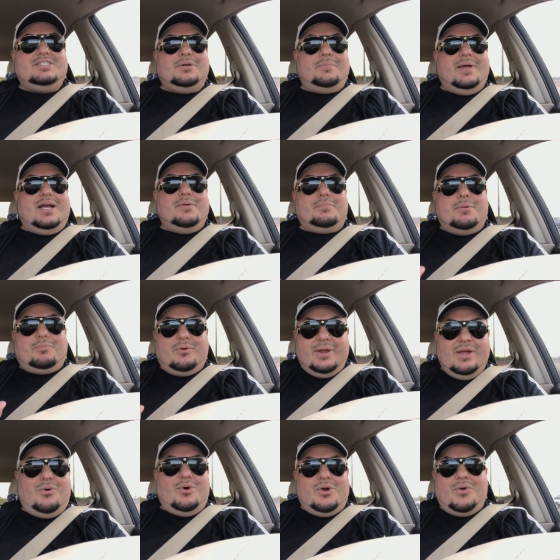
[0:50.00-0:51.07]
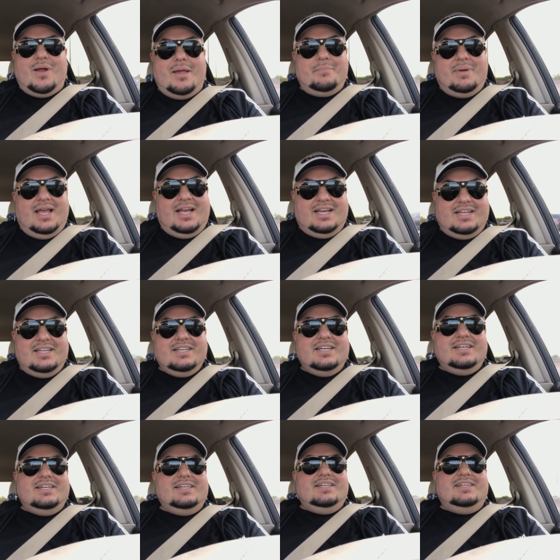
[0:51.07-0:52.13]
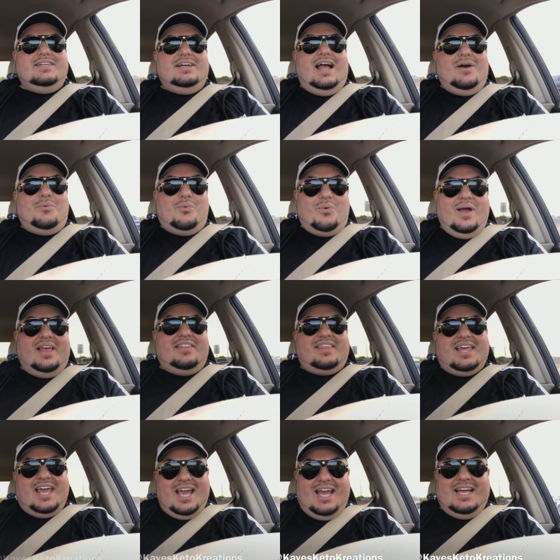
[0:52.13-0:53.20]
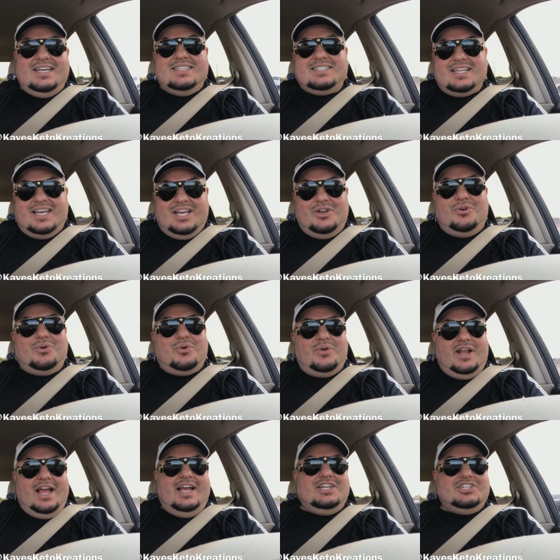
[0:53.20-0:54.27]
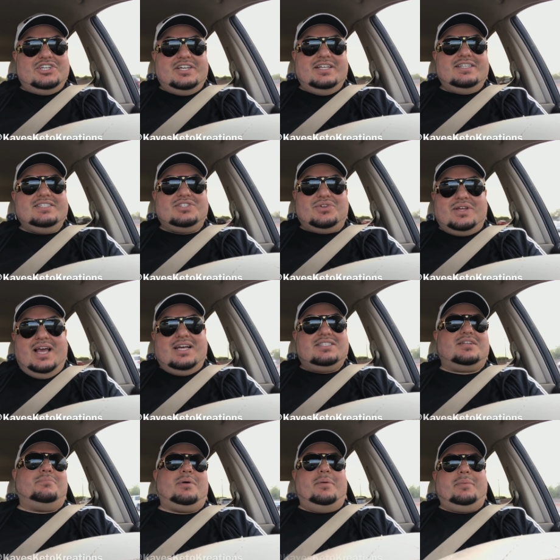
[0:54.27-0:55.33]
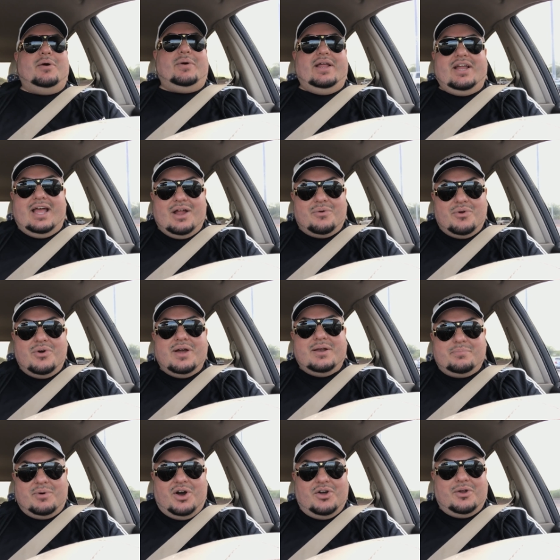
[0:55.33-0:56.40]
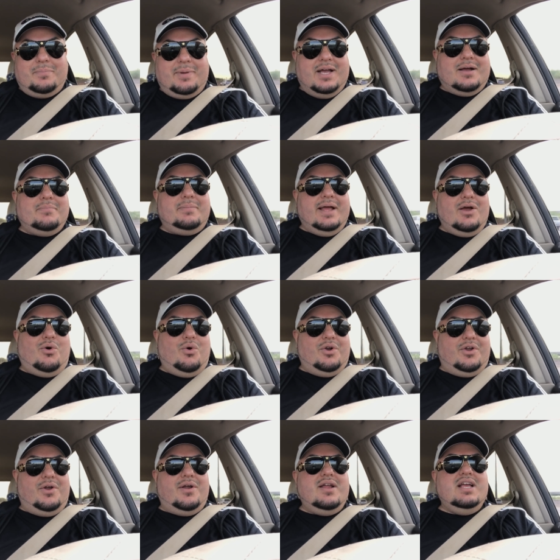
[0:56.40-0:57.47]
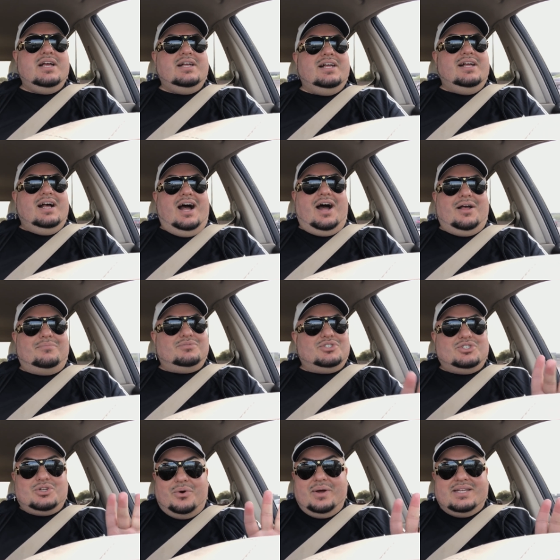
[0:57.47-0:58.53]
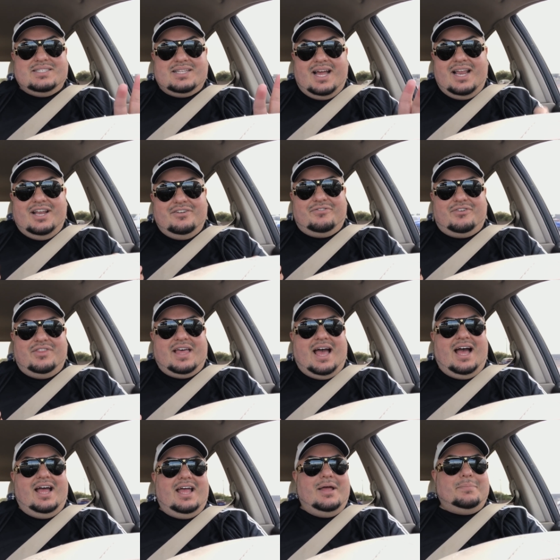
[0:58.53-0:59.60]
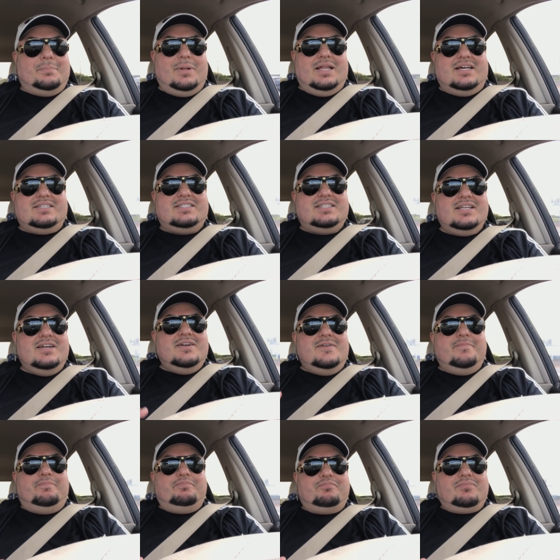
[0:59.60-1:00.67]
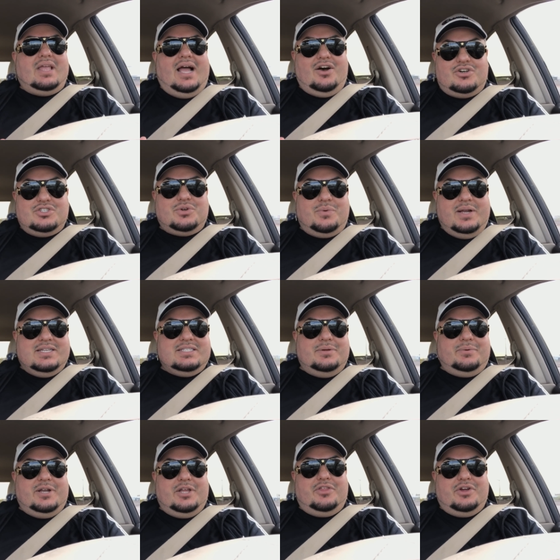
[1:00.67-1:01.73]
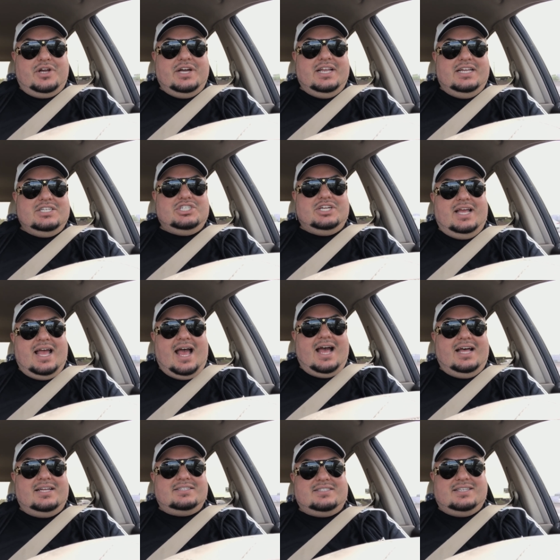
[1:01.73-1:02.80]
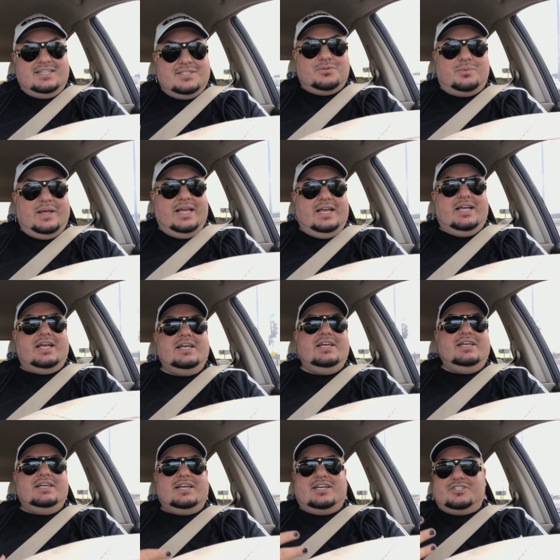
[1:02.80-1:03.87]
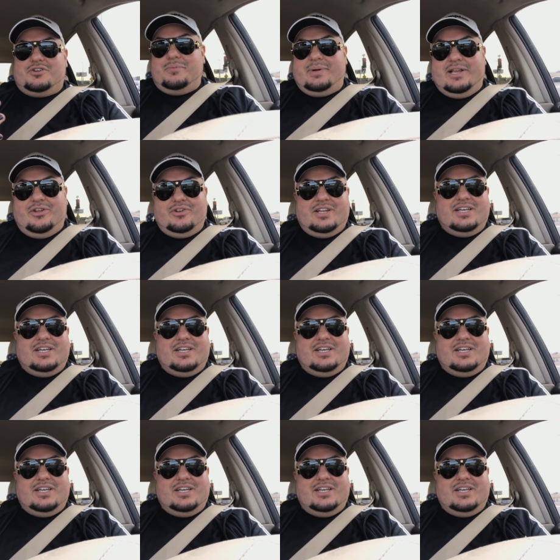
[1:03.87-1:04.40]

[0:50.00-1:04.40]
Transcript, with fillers: to pick up a pre-order I made with Kaye's Keto Kreation. So yes, I'm on my way to Arrowhead Mall to pick up my order. I'm so excited for that. And plus, I also want to see what other goodies she has this week because her menu